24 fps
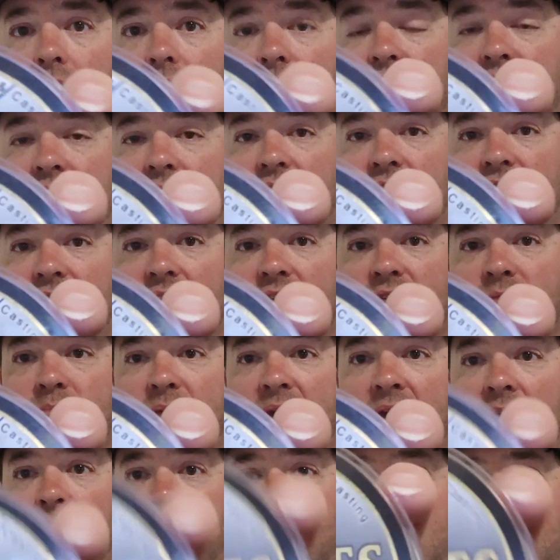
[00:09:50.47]
this is
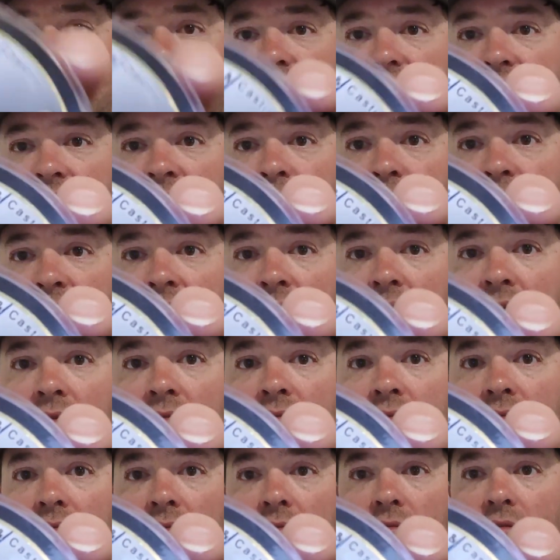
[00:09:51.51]
6-pound, this is
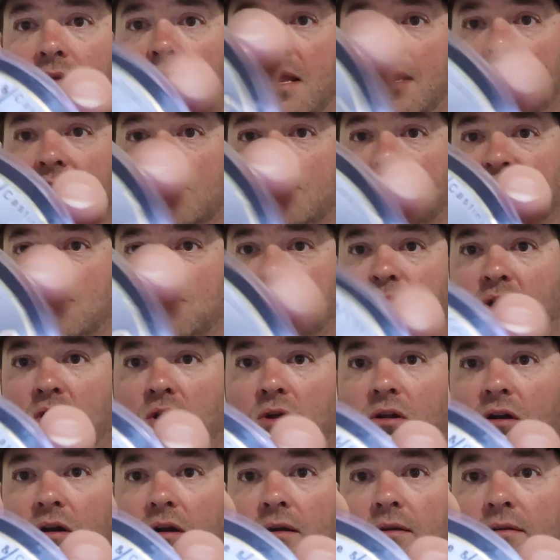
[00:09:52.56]
8-pound, and this is
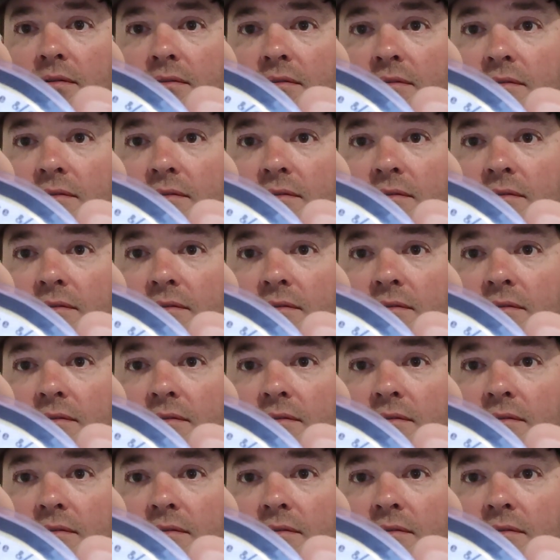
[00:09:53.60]
smaller.